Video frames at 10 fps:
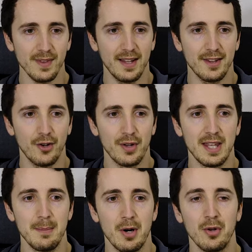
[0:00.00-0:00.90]
So
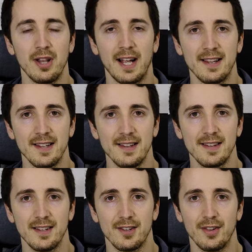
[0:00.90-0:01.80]

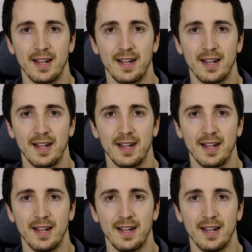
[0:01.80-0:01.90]
hemolysis, so